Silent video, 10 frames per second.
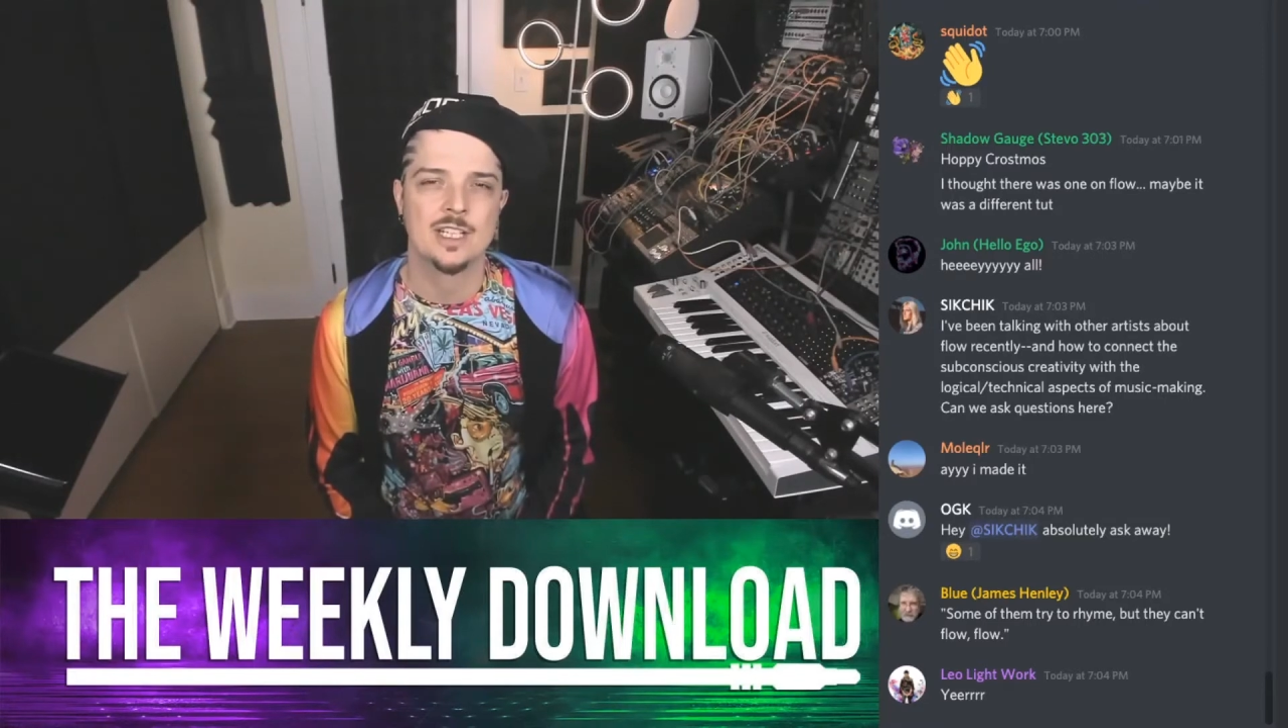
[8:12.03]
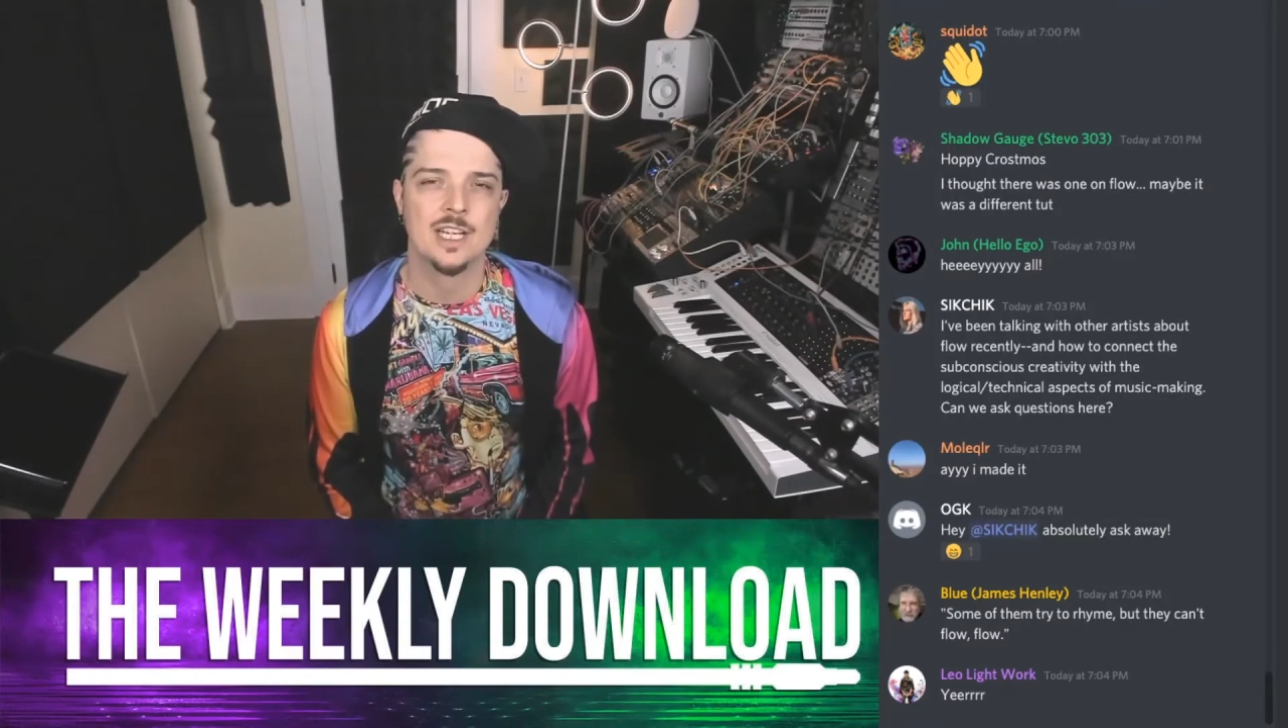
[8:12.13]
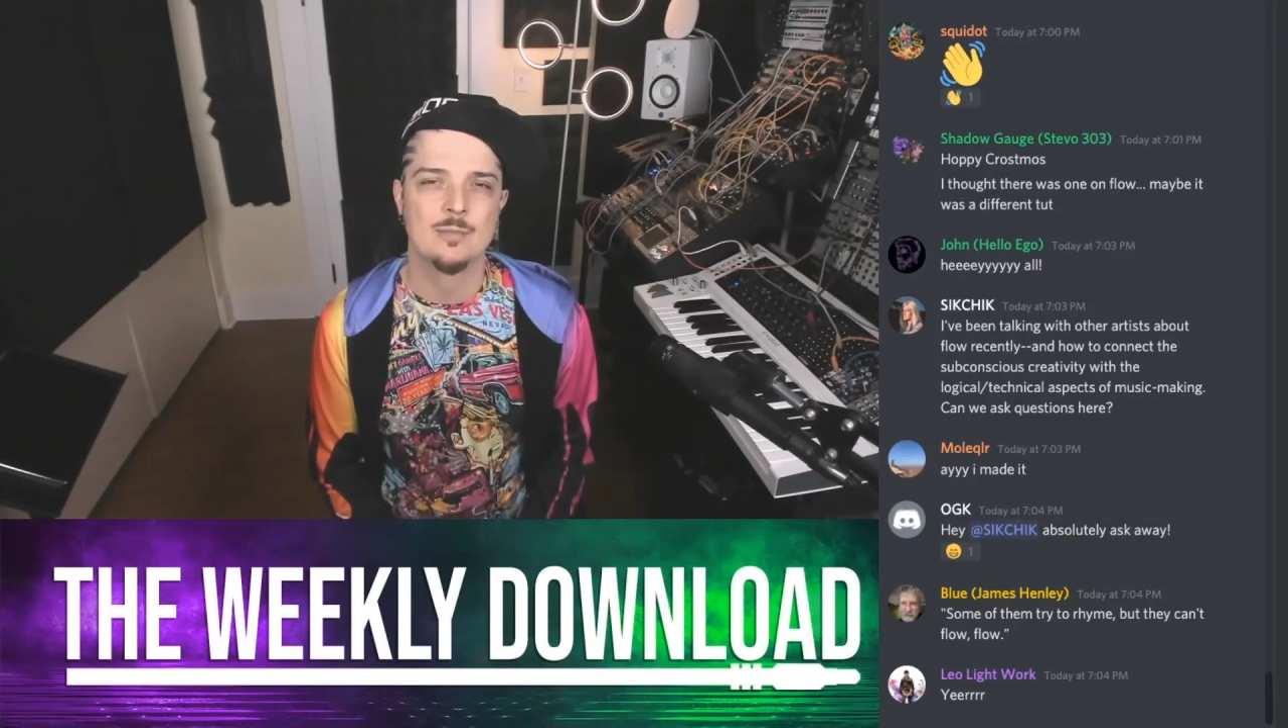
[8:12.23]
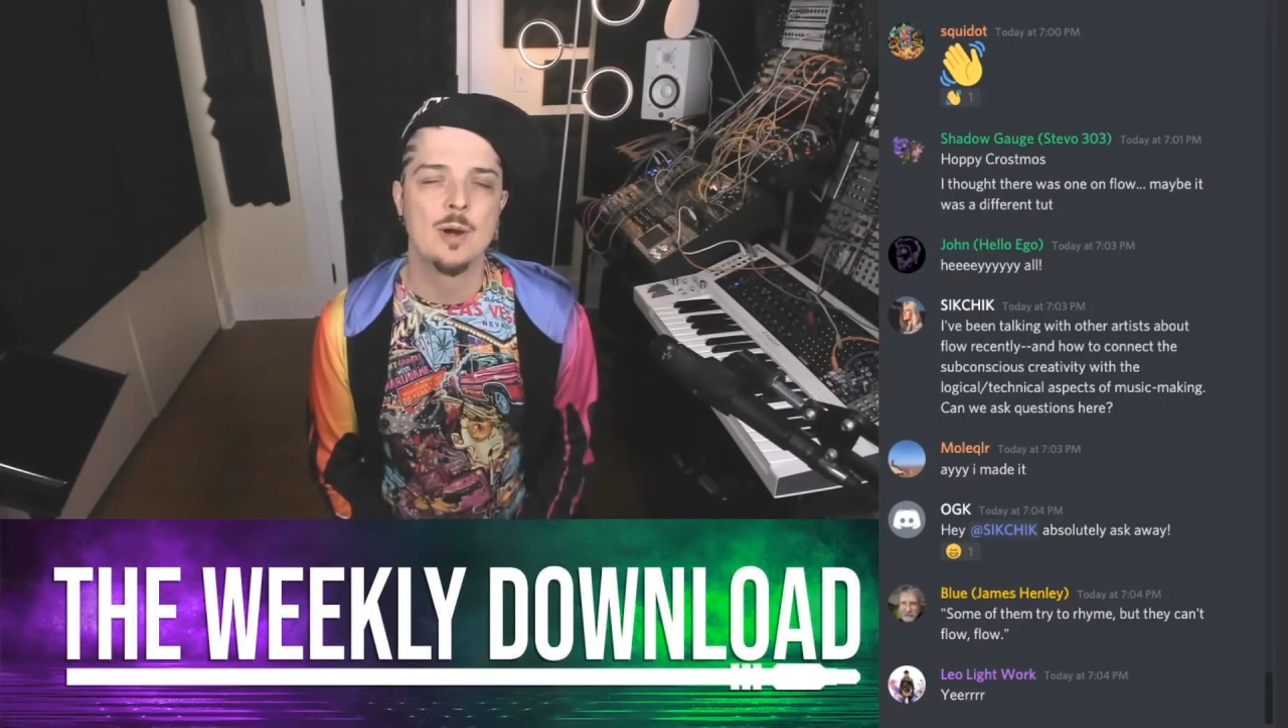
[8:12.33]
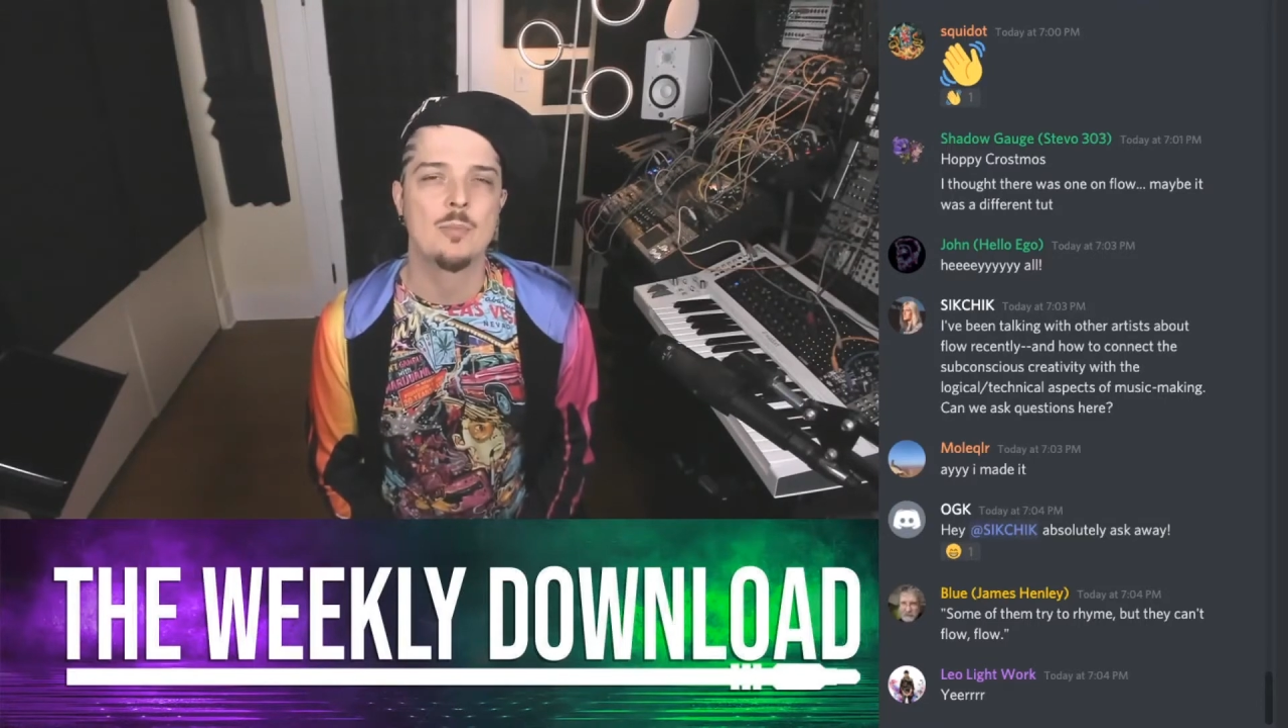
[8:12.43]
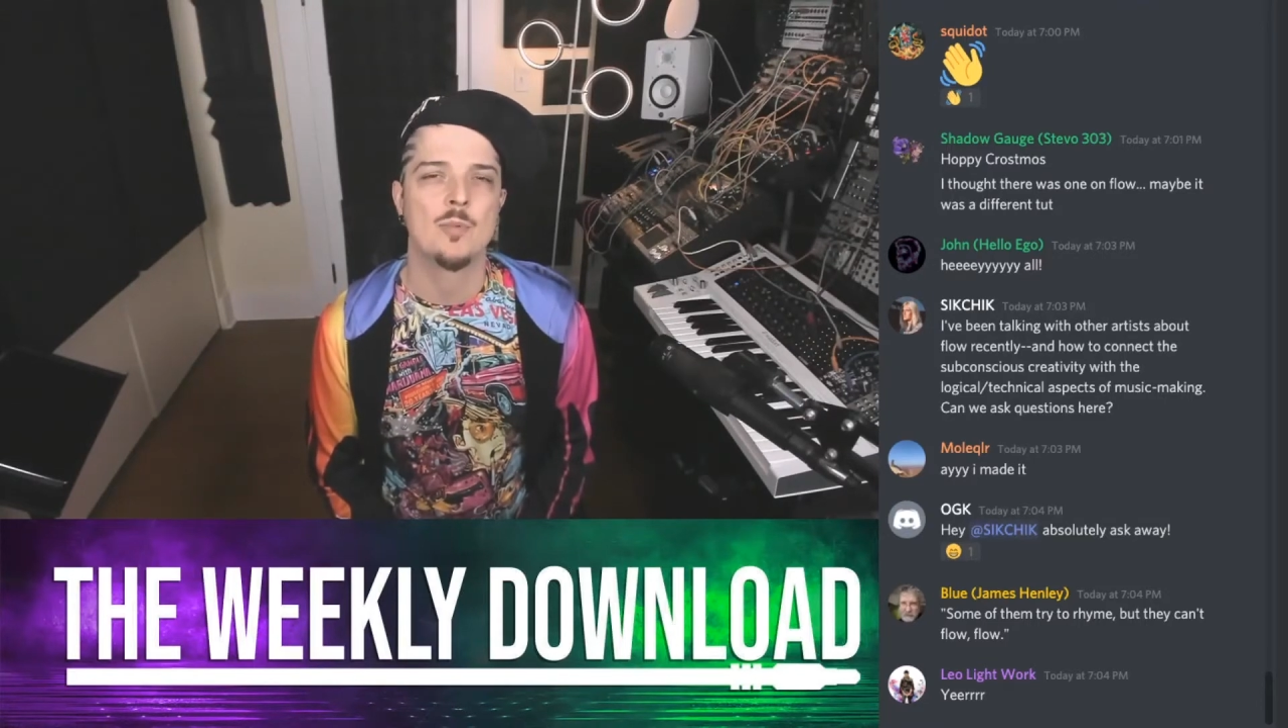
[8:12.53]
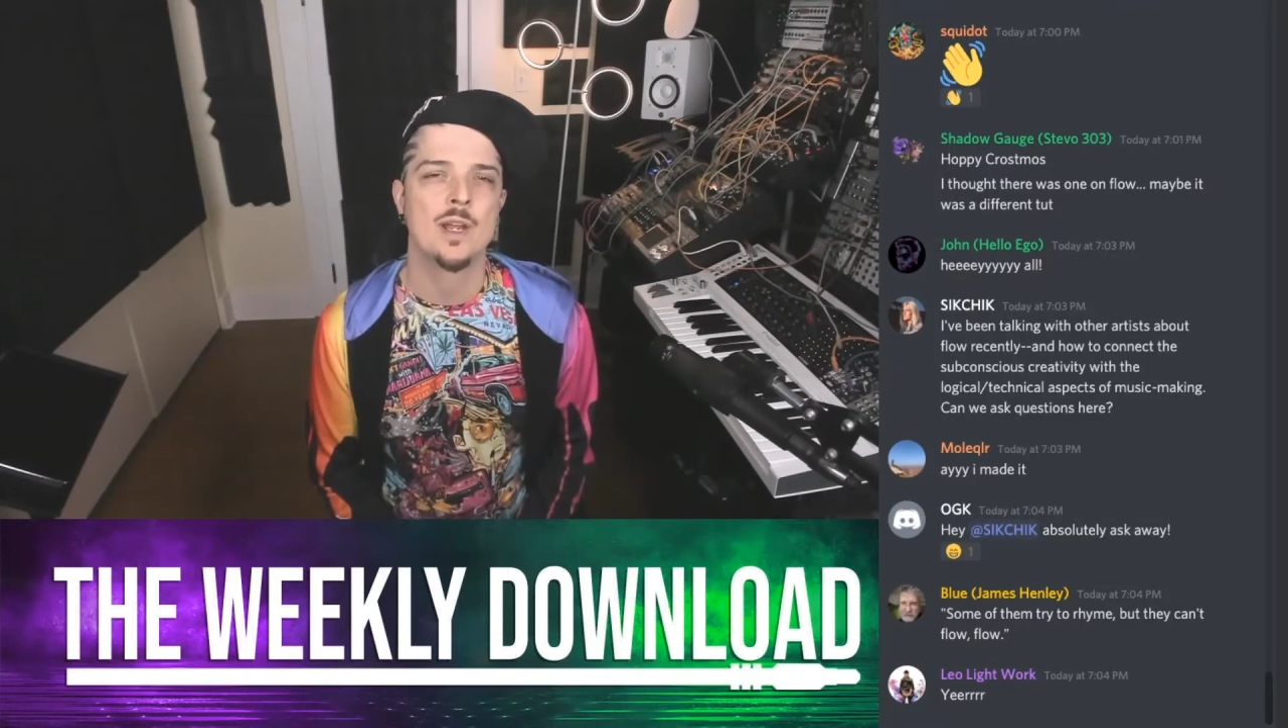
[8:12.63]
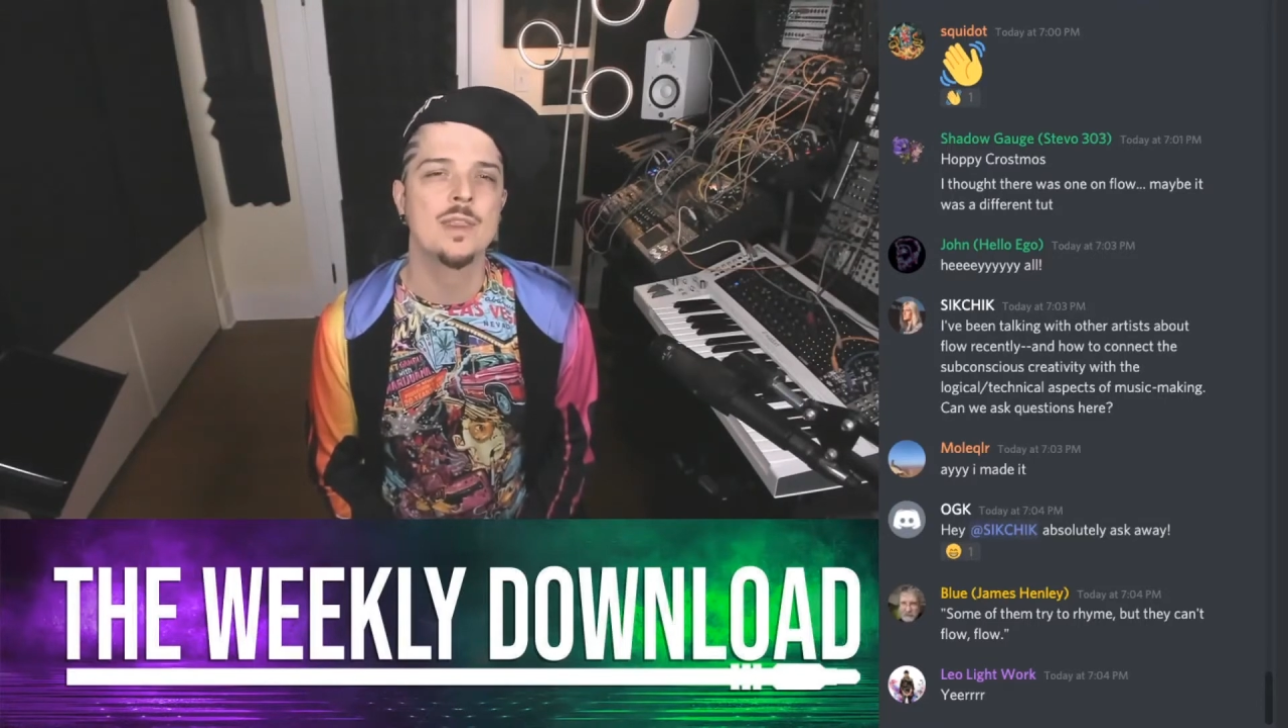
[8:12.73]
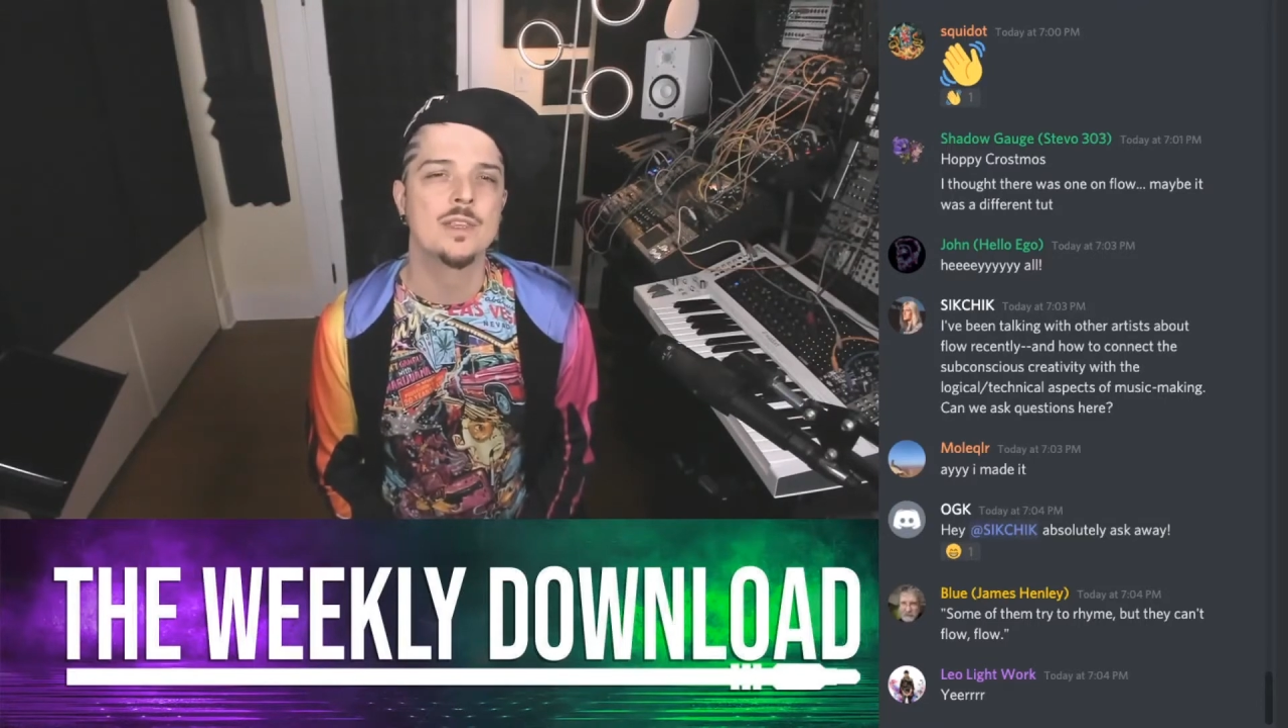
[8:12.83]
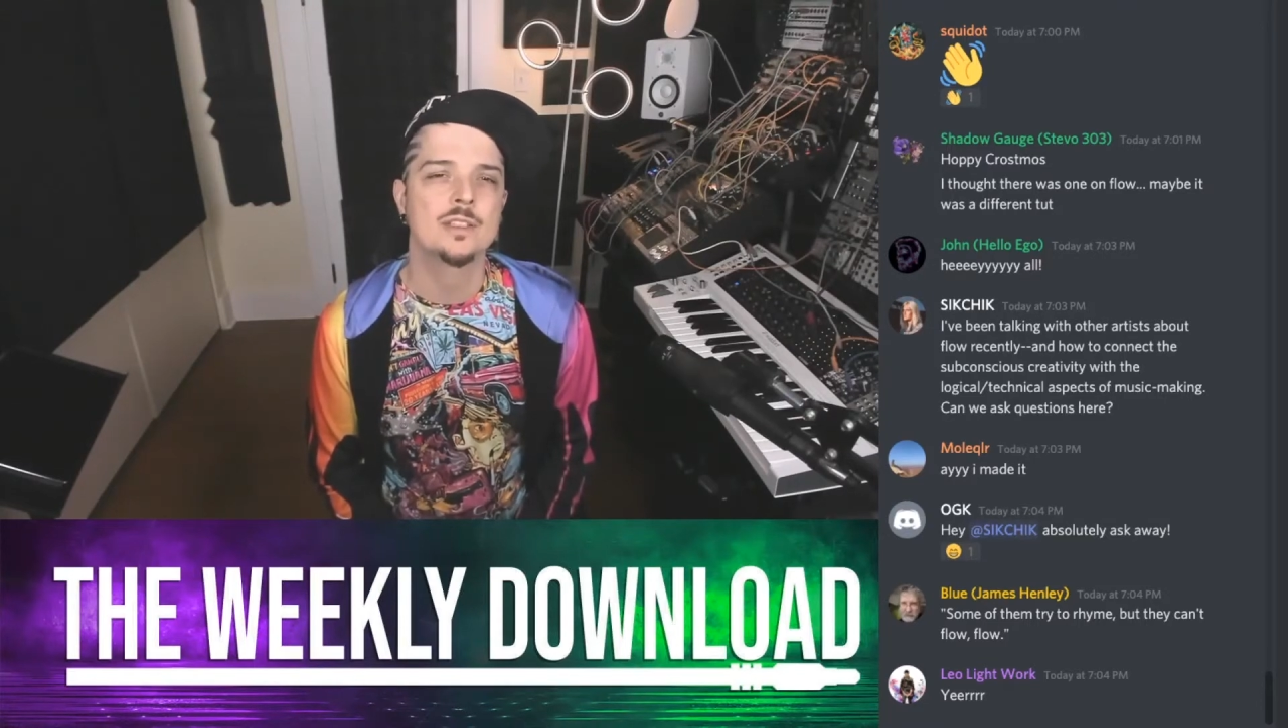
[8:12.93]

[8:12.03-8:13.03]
came up with.